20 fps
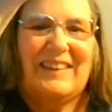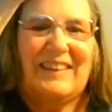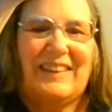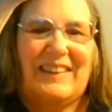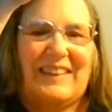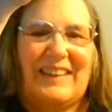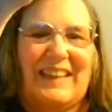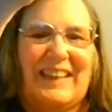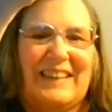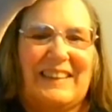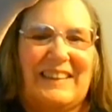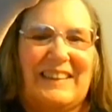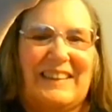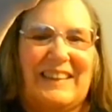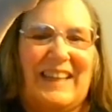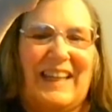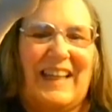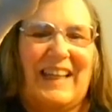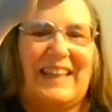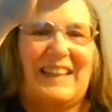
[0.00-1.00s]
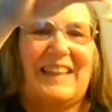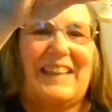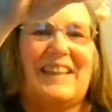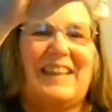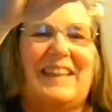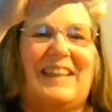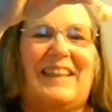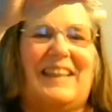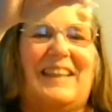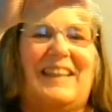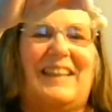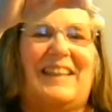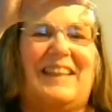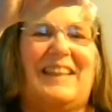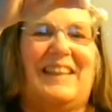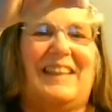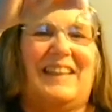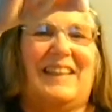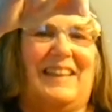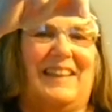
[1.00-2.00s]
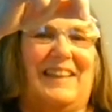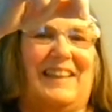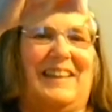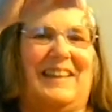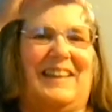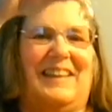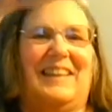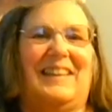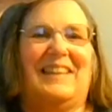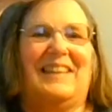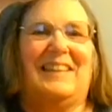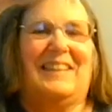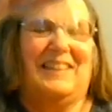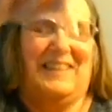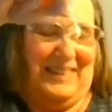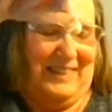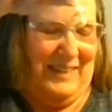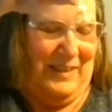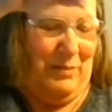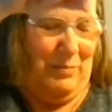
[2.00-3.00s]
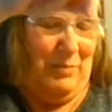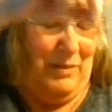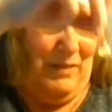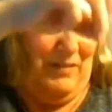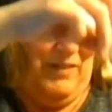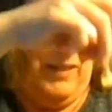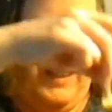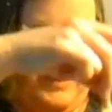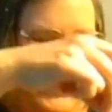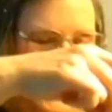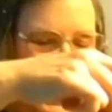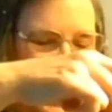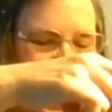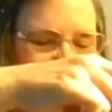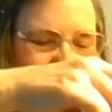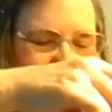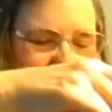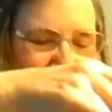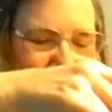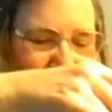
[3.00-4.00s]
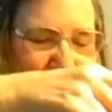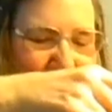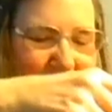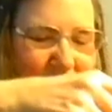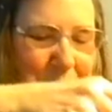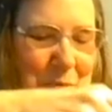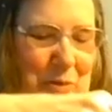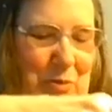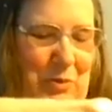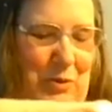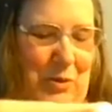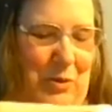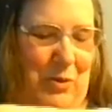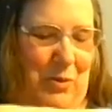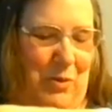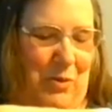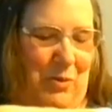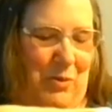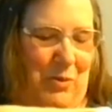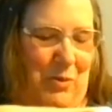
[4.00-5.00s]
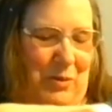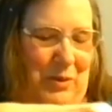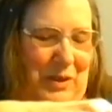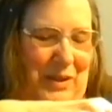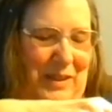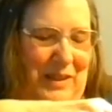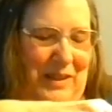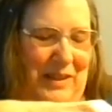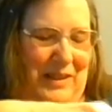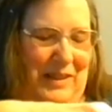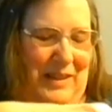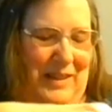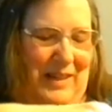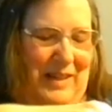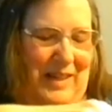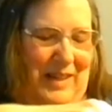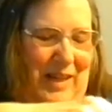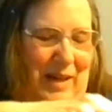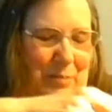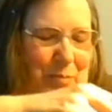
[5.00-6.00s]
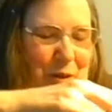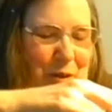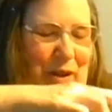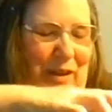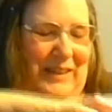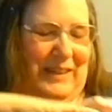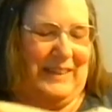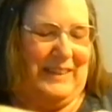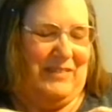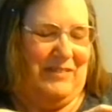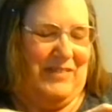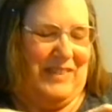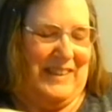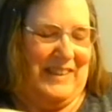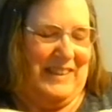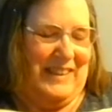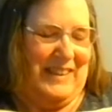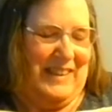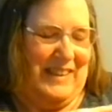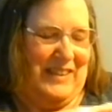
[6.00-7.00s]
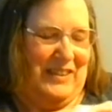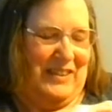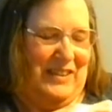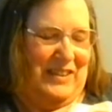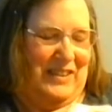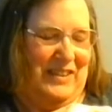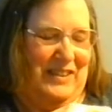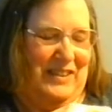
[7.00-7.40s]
And against that, the little bit of Angelina looks almost cold. I'm going to leave it in there.